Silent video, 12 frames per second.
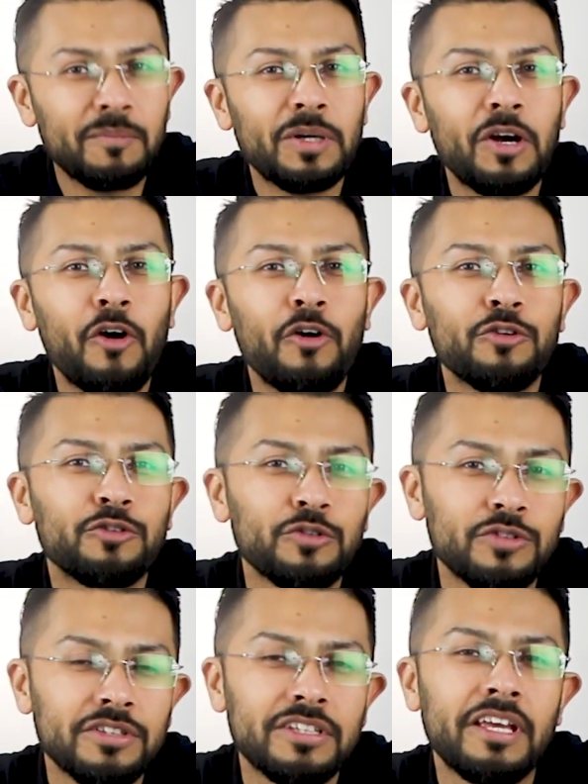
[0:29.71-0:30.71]
but also
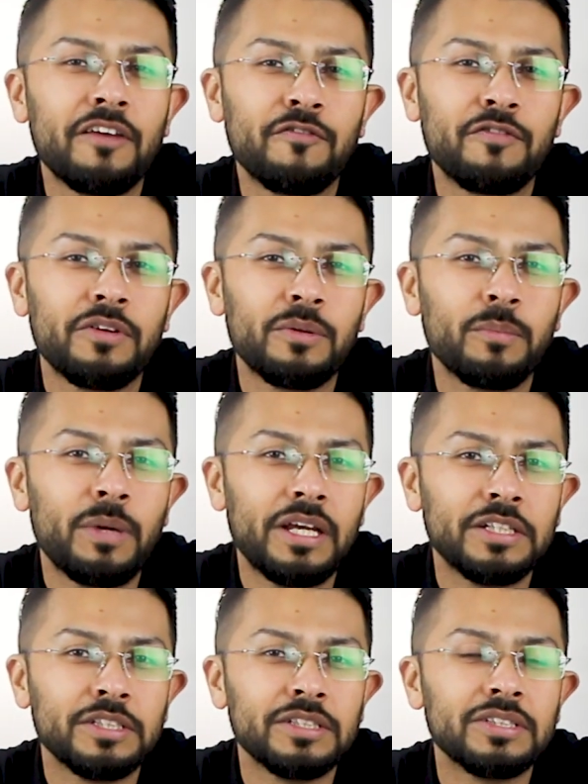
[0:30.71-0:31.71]
safe for the
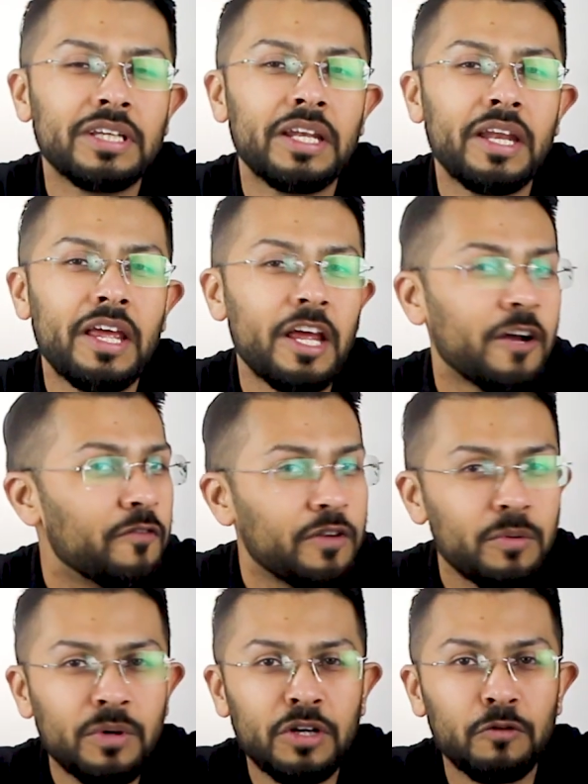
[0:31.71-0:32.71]
patients and
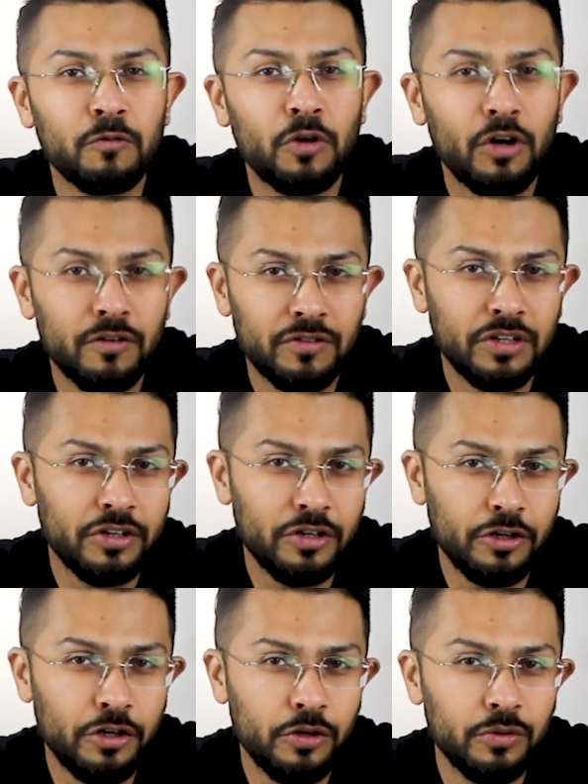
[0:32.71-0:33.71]
everyone involved in
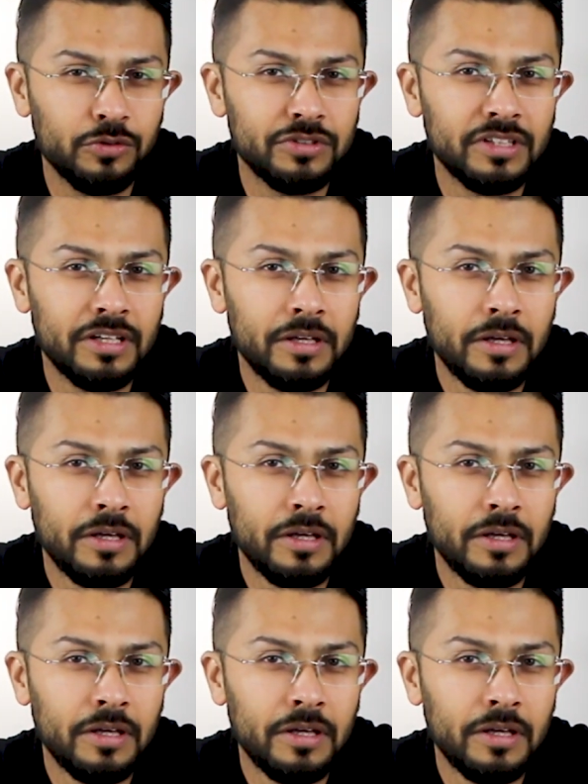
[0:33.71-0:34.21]
their use.